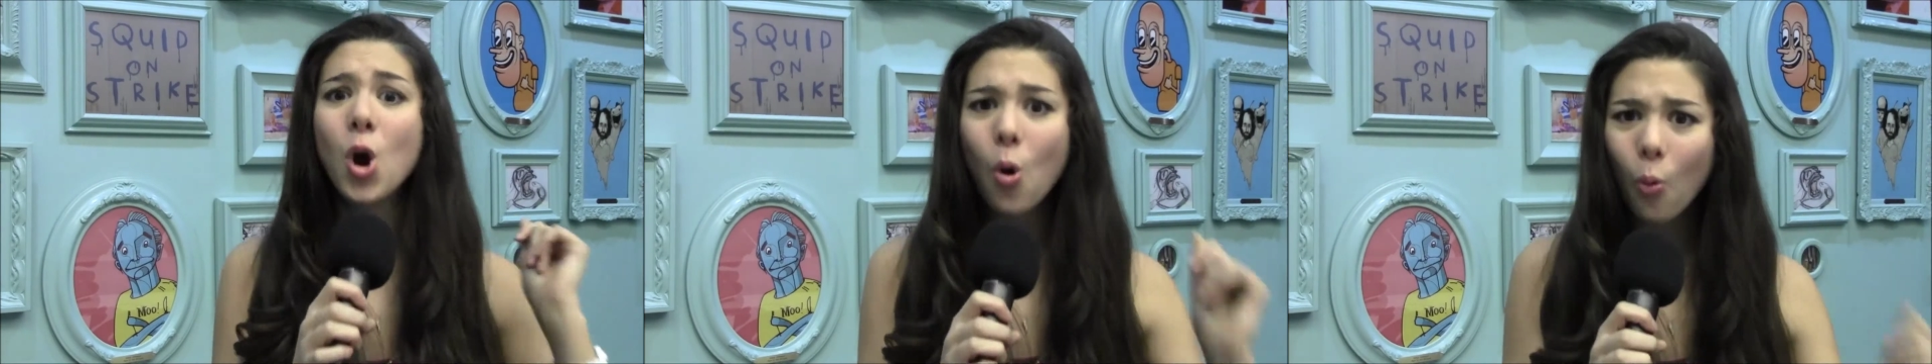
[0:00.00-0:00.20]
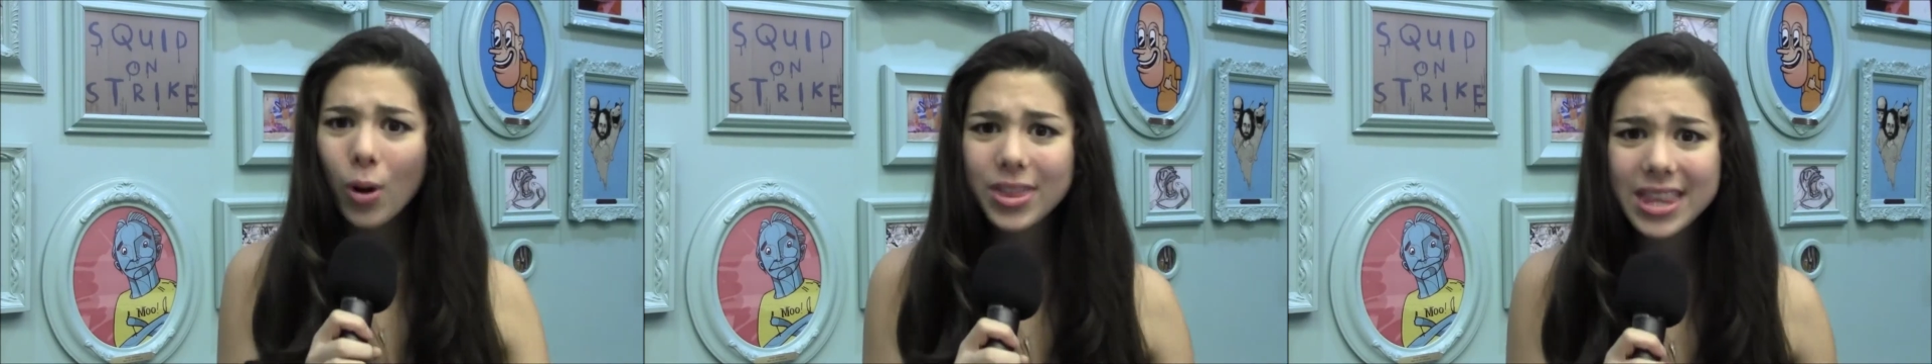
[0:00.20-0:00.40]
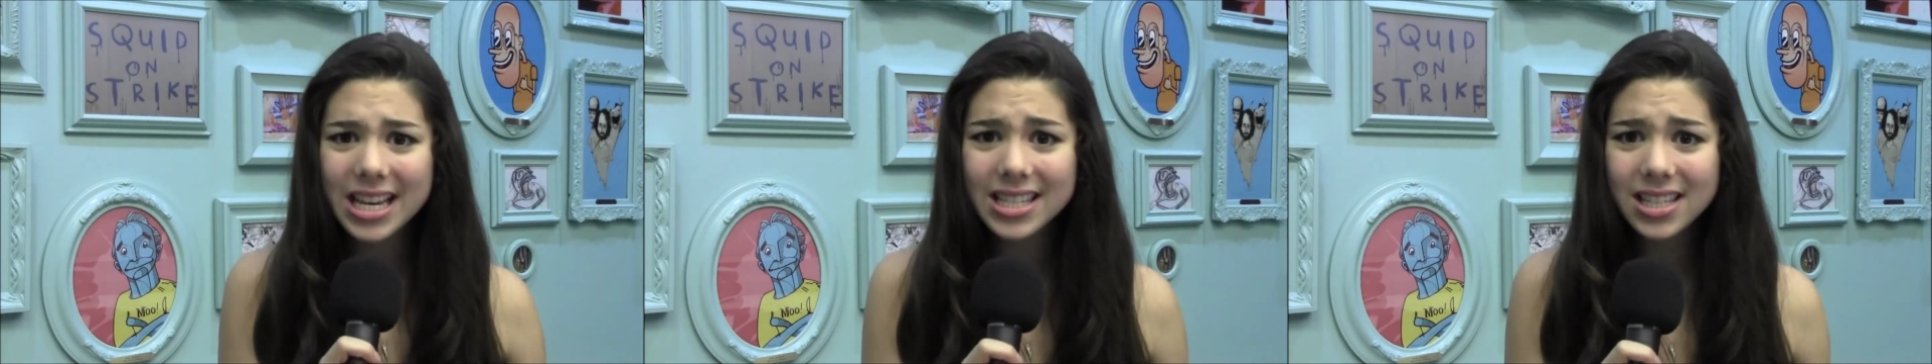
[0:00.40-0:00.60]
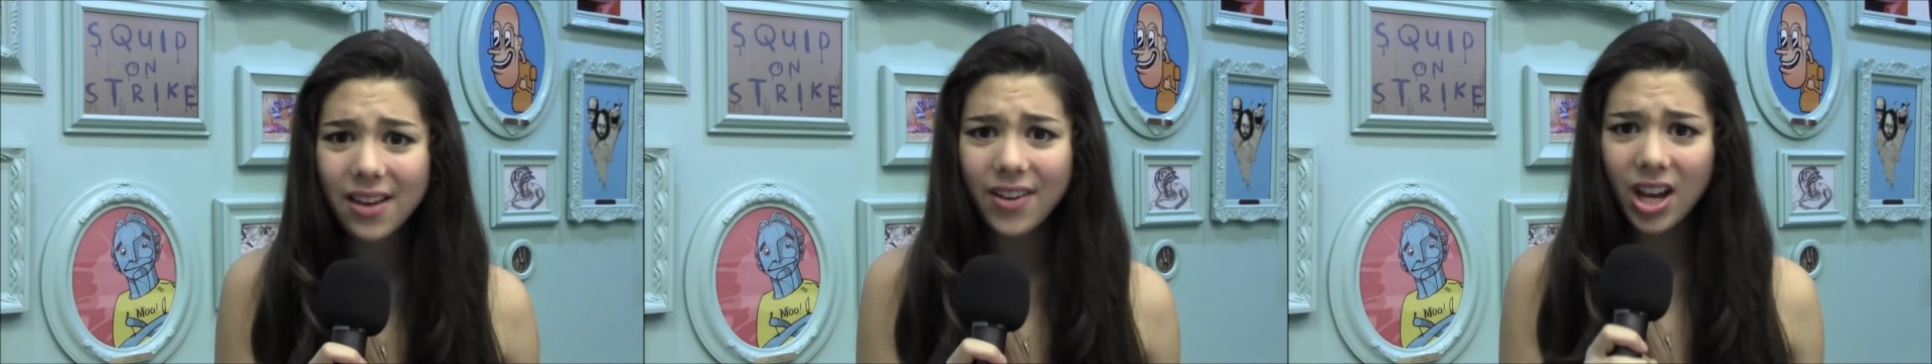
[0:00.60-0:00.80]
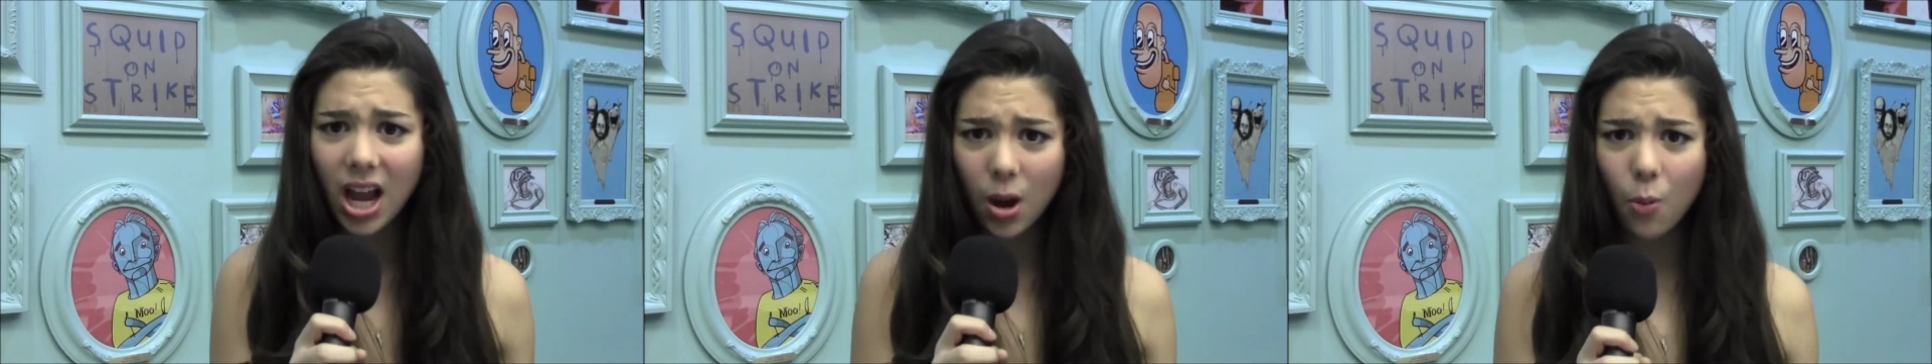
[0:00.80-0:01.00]
one
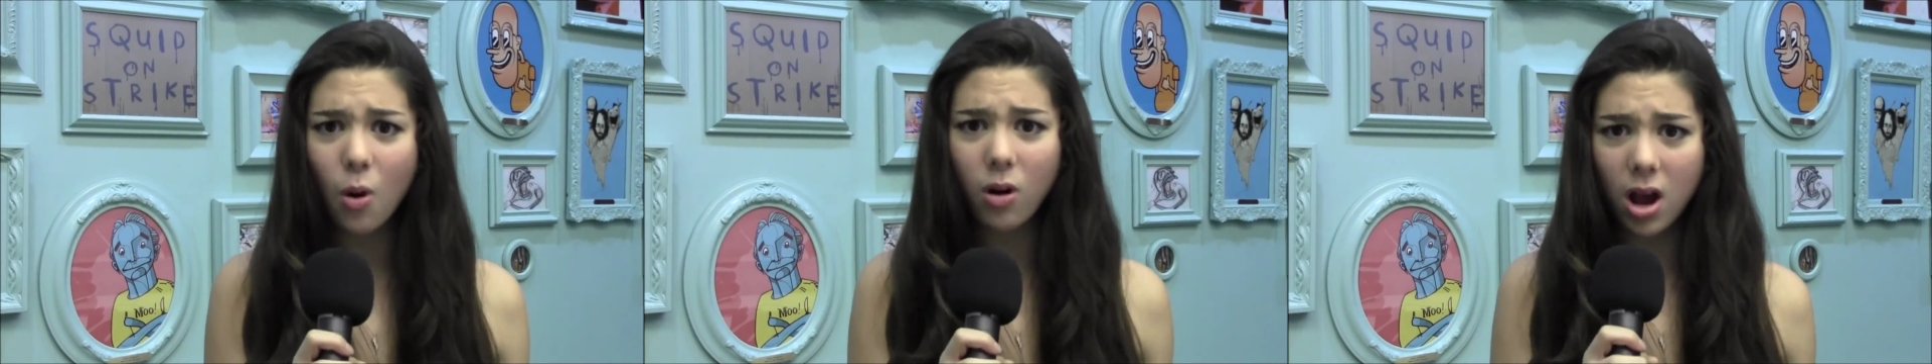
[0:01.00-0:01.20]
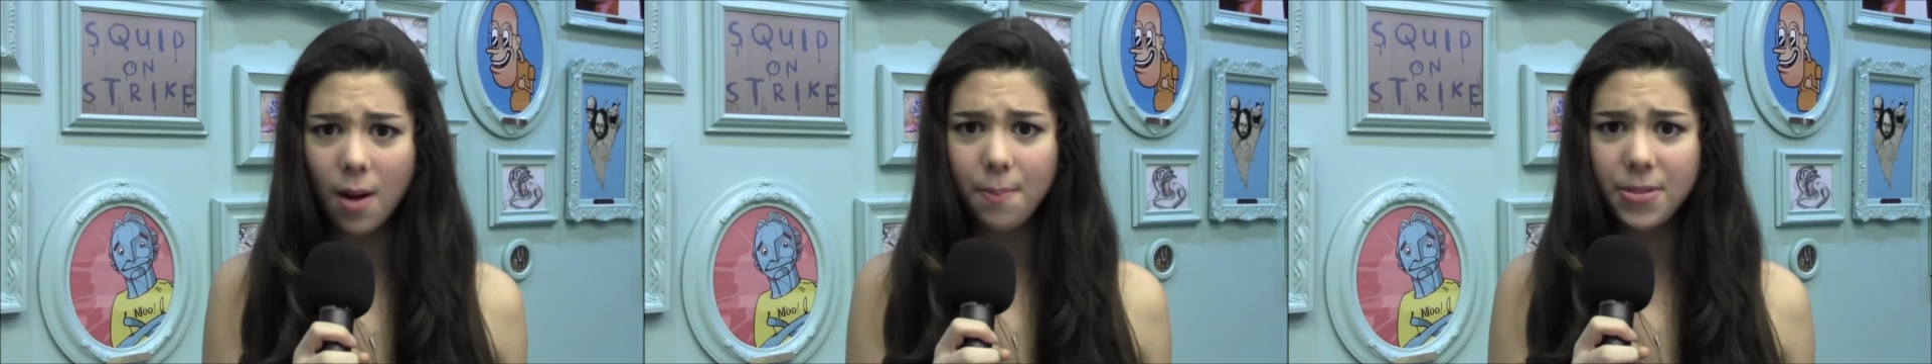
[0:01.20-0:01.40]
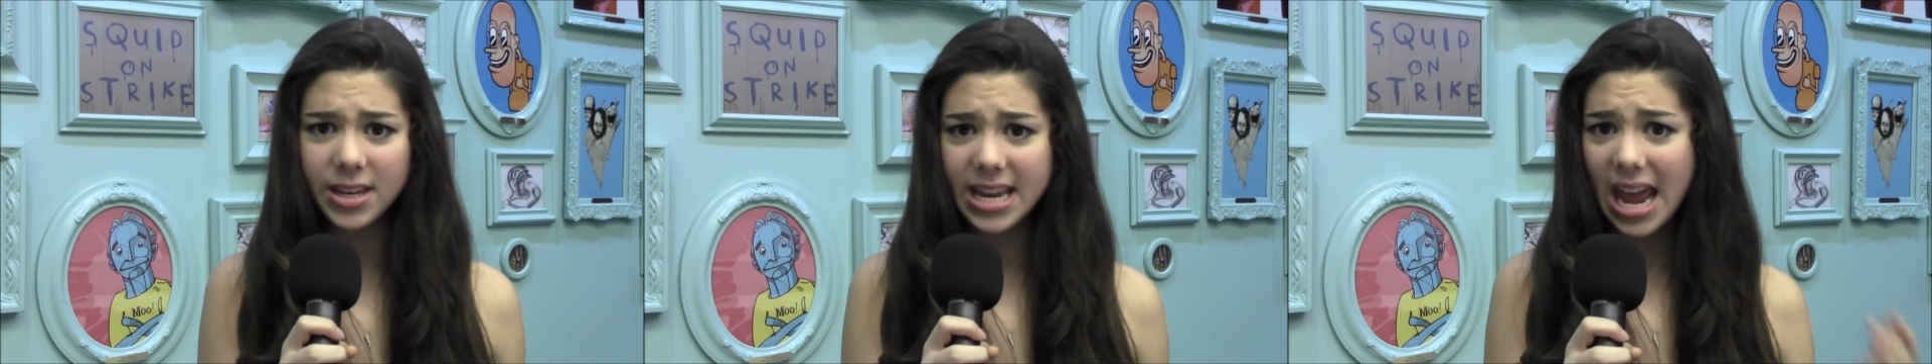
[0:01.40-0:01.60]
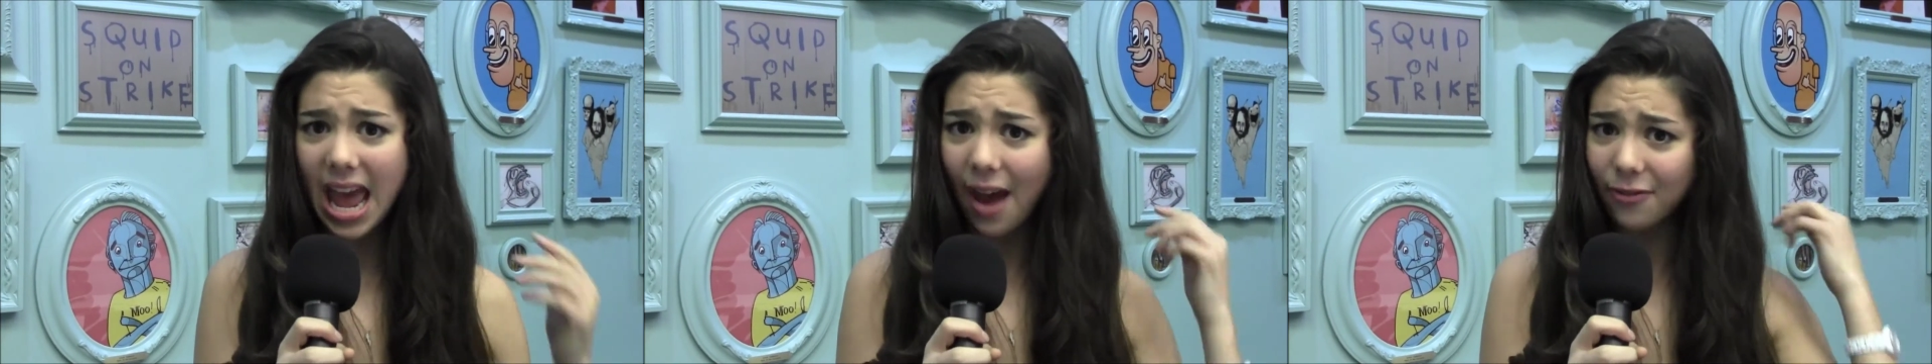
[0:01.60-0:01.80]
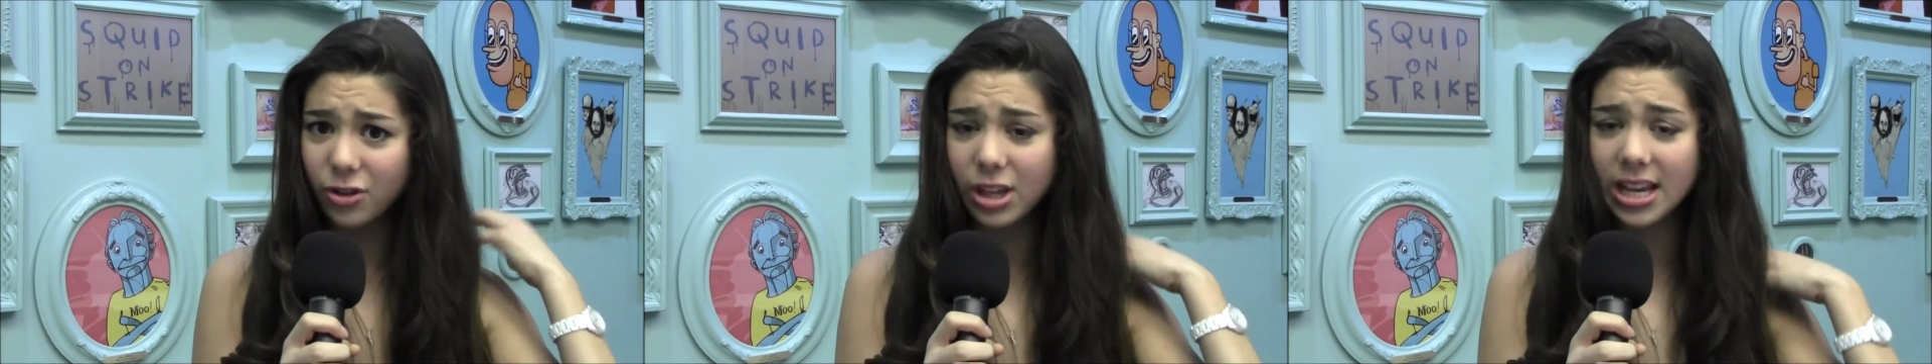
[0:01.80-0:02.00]
thanksgiving i woke up the day
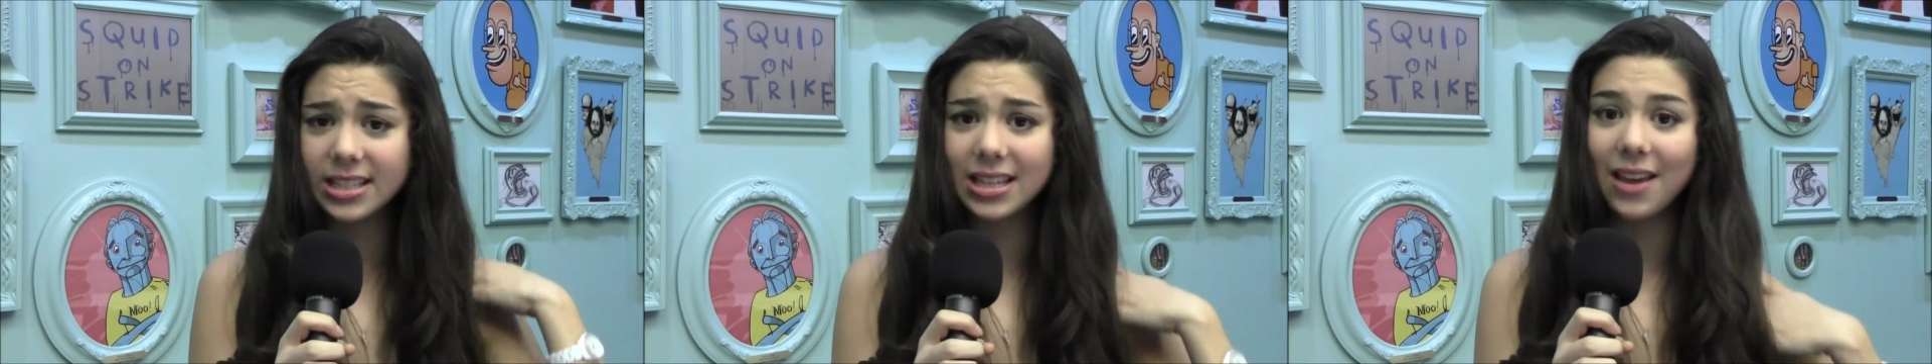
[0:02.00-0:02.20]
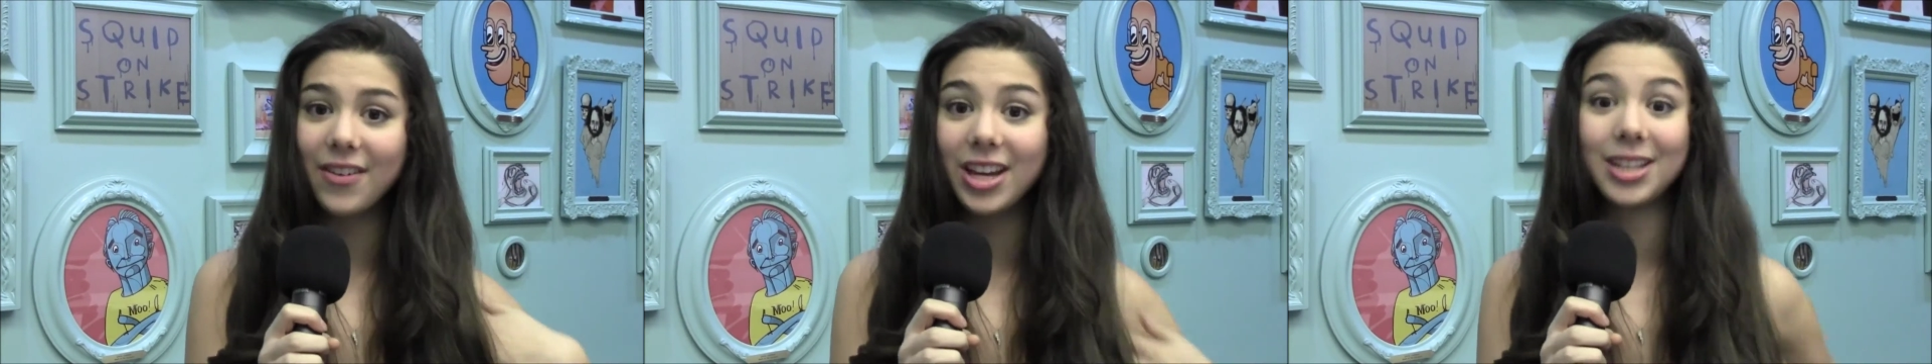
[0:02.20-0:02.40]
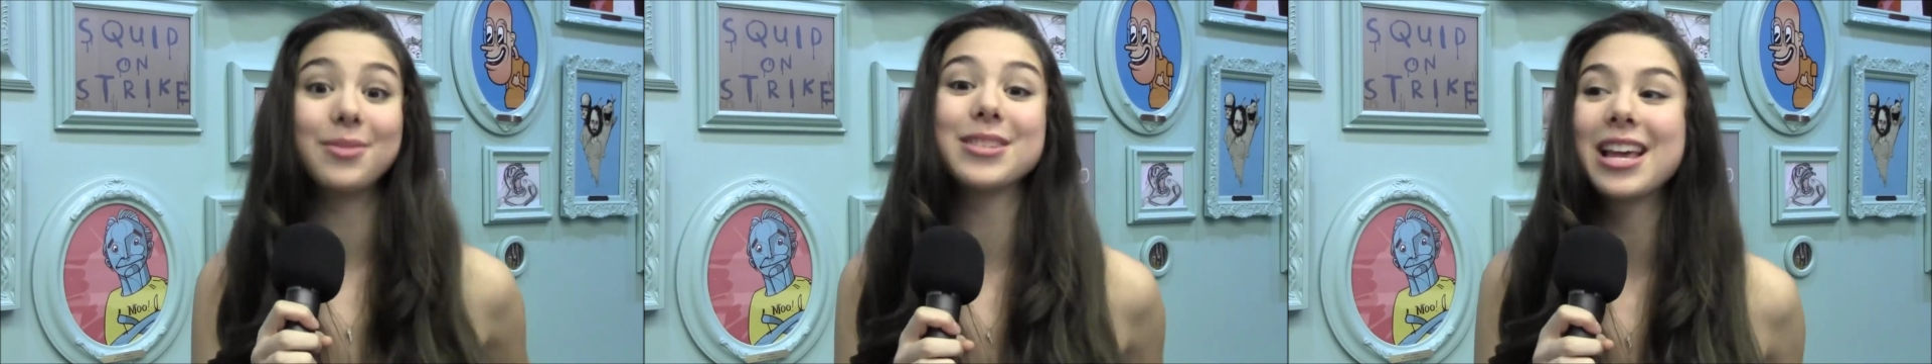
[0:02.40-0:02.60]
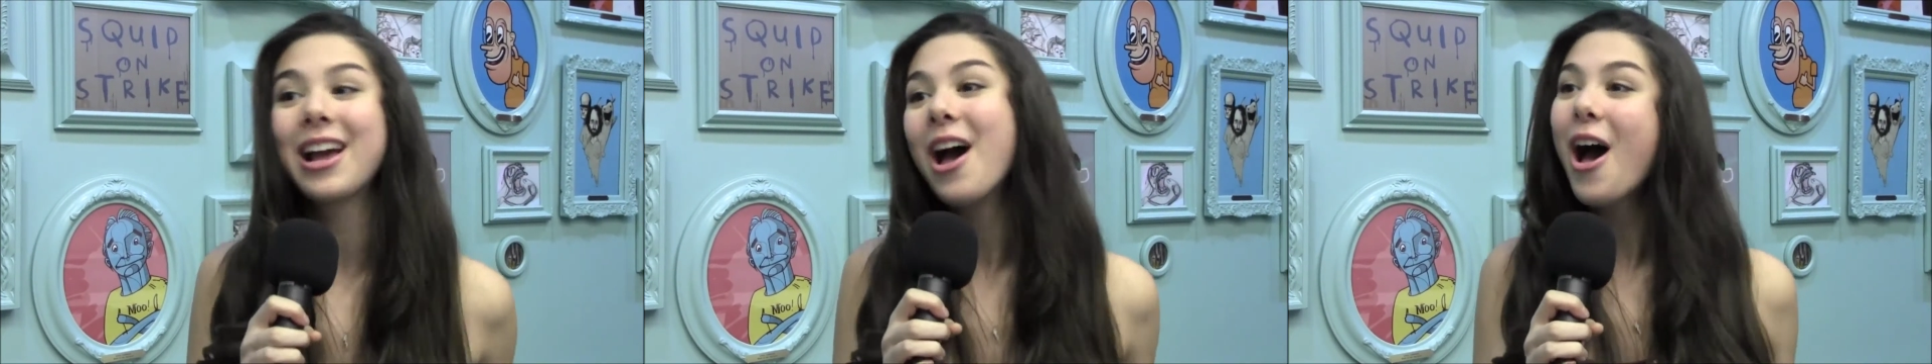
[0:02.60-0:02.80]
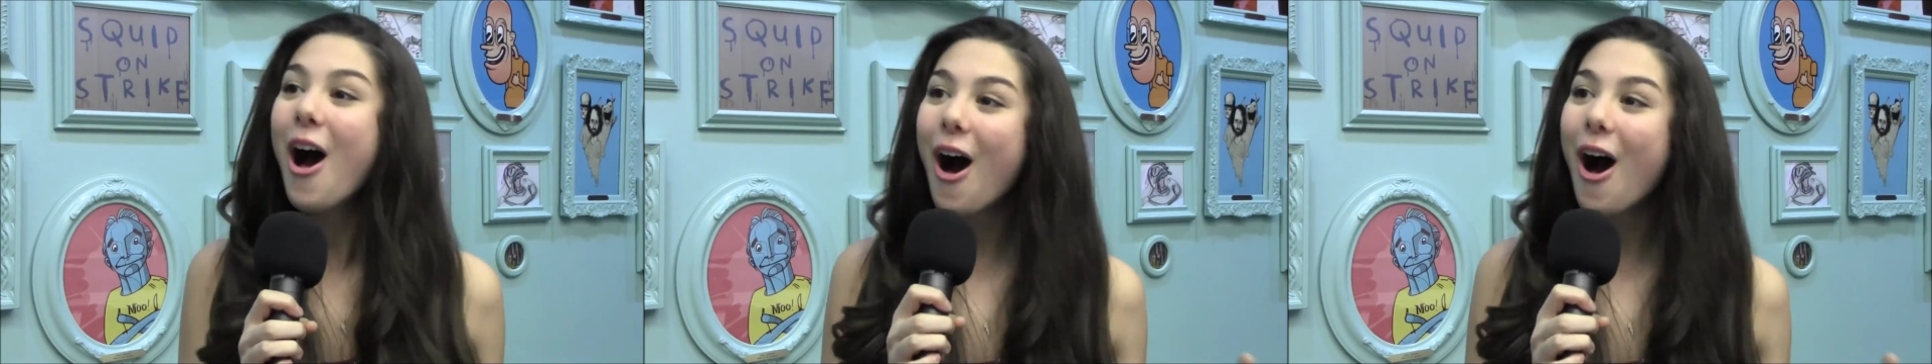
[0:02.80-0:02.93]
after thanksgiving and i was like